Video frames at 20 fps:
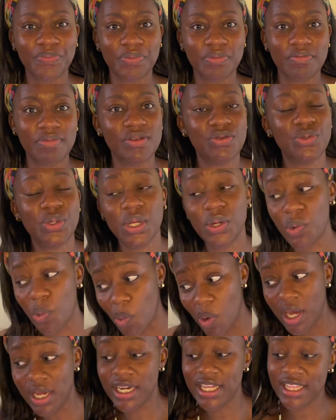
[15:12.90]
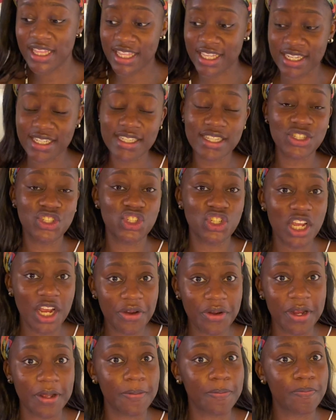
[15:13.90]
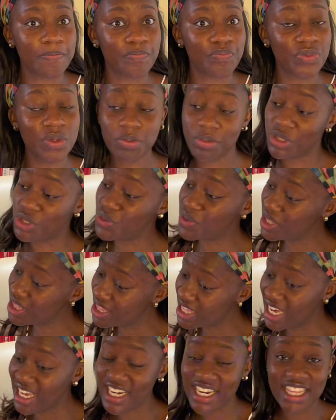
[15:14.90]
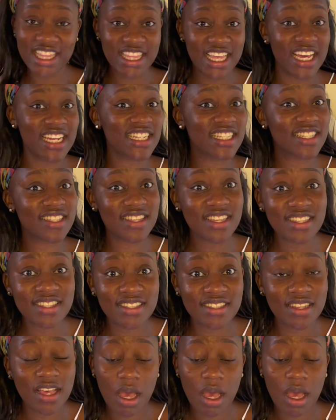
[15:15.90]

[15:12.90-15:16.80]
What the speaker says: Between one and this, it's sharing. Between that and that, it's this.